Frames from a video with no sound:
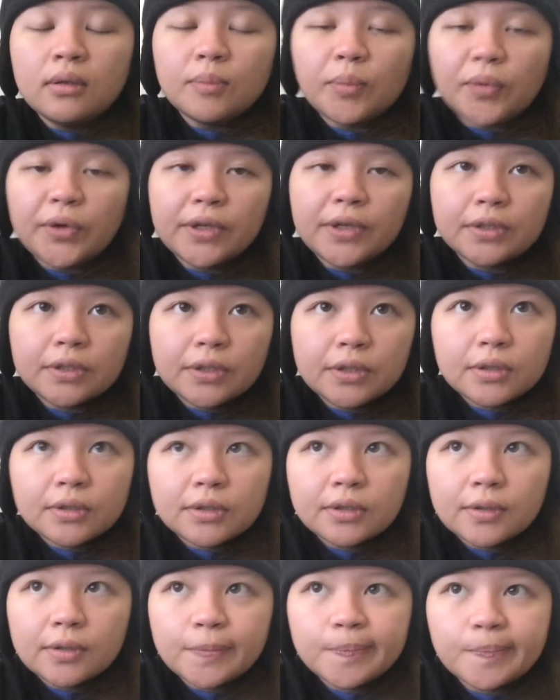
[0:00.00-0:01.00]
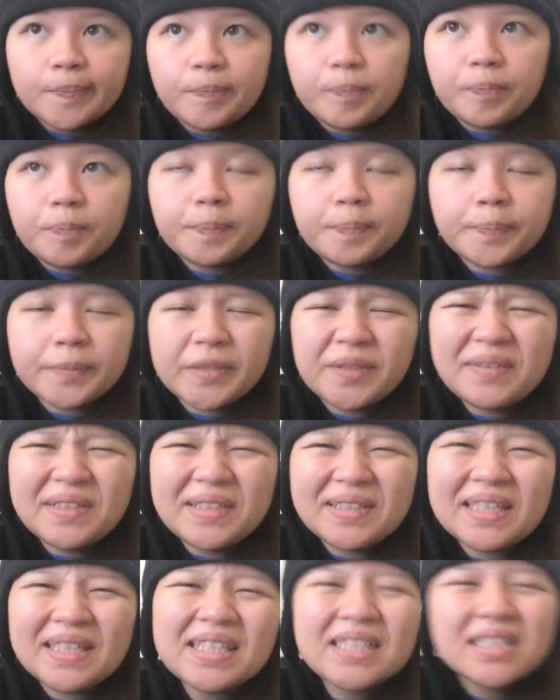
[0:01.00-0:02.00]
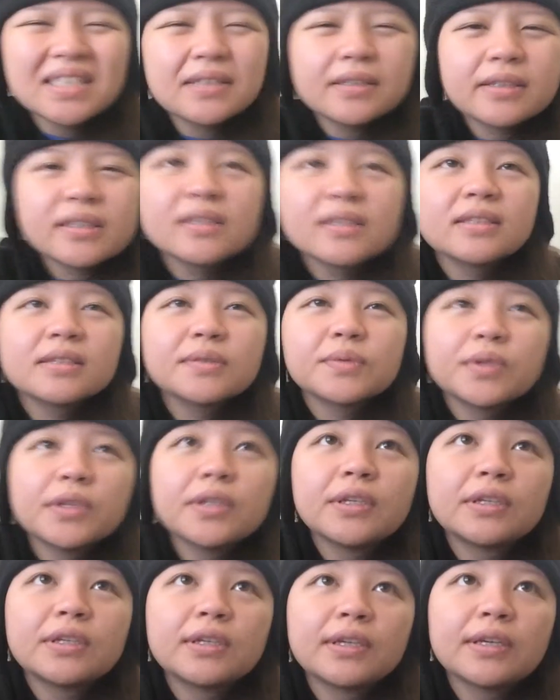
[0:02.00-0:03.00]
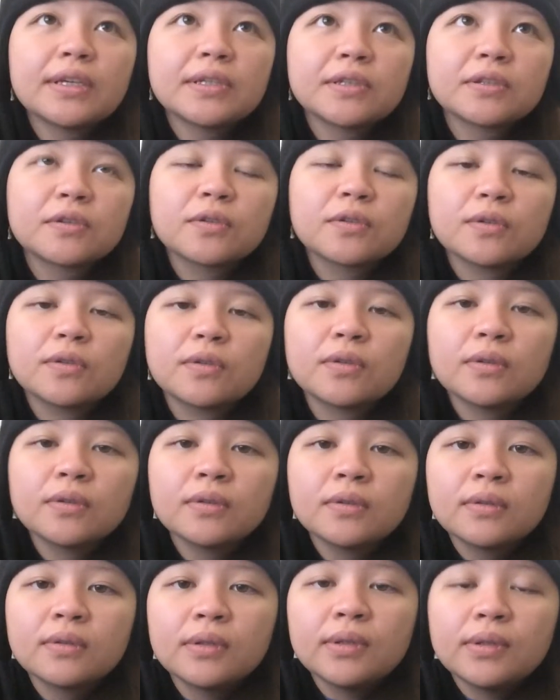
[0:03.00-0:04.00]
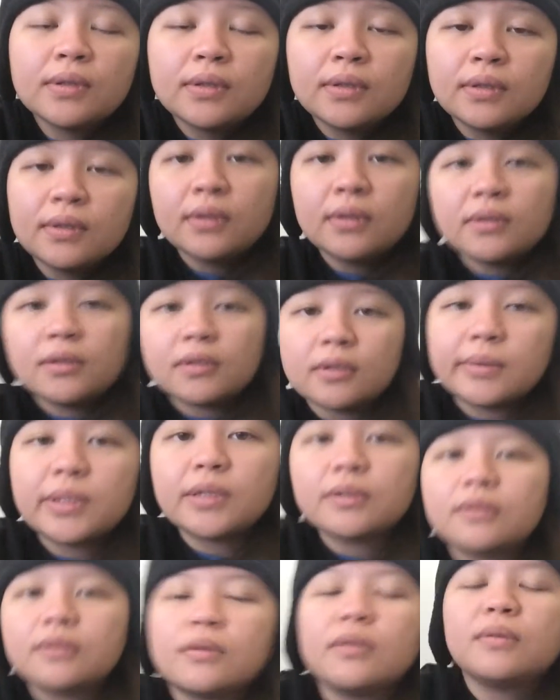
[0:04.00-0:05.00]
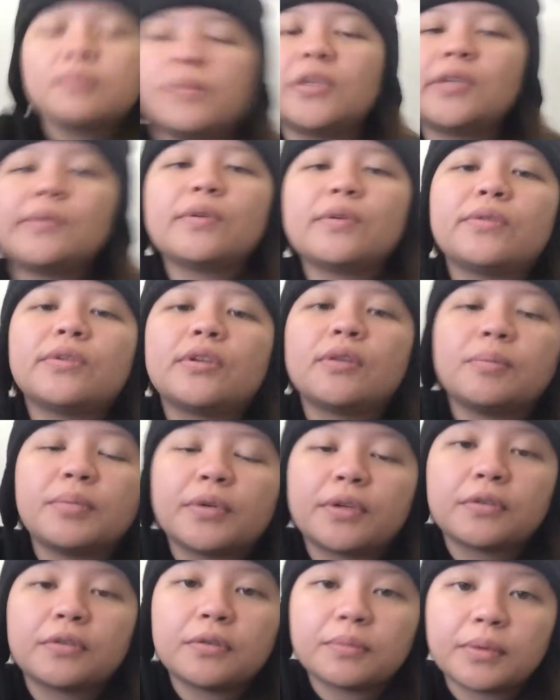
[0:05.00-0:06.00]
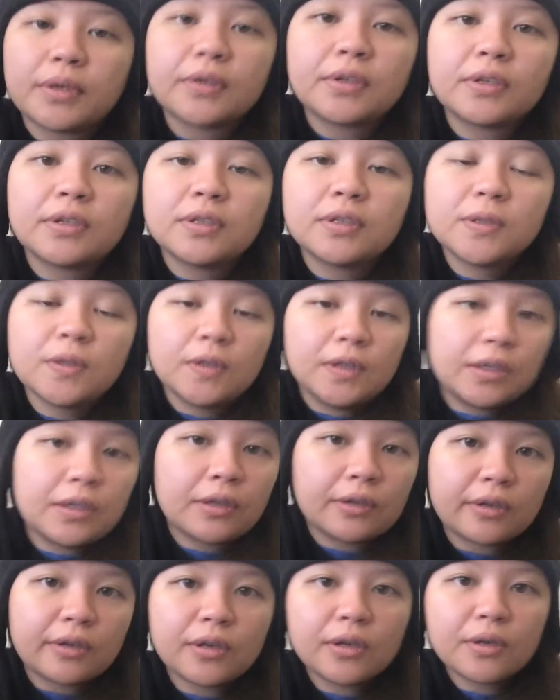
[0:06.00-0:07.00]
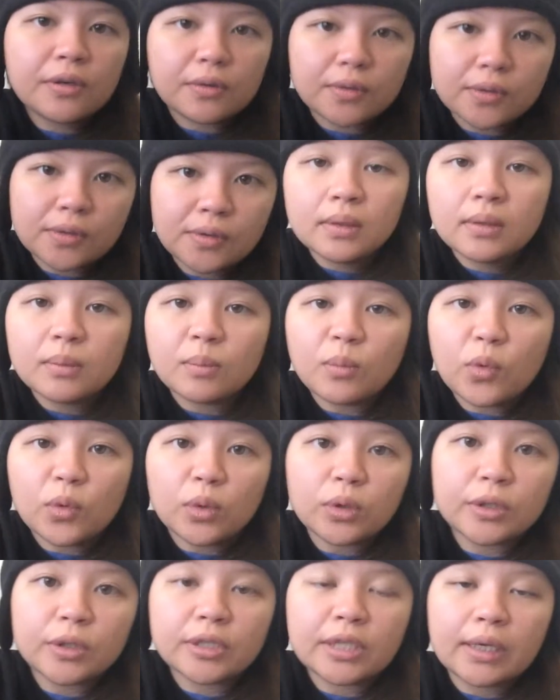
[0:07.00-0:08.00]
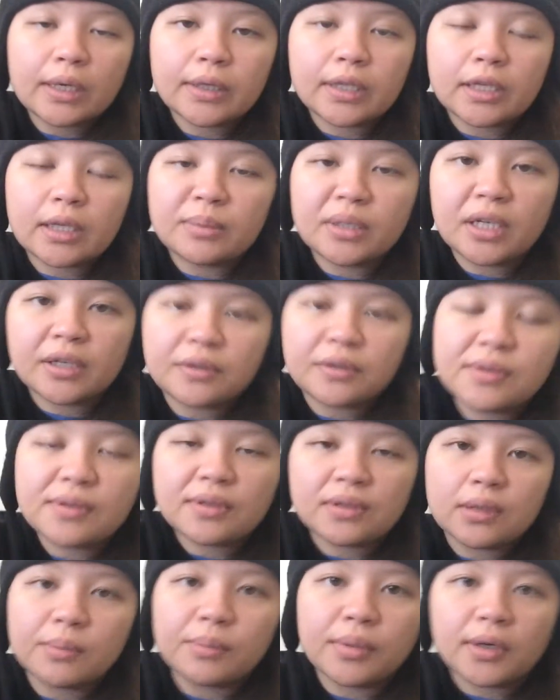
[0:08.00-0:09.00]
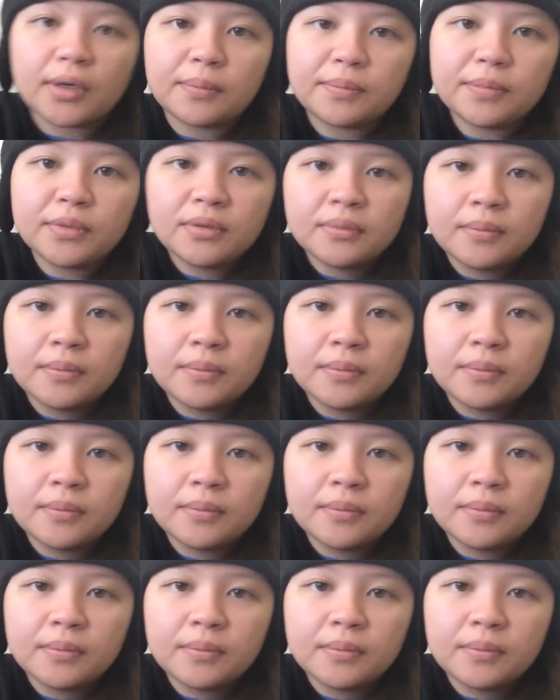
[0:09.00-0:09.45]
But, I mean, that's really occasional. I mean, maybe I'll get better about it. It's starting to heal more now that I'm not using the pump.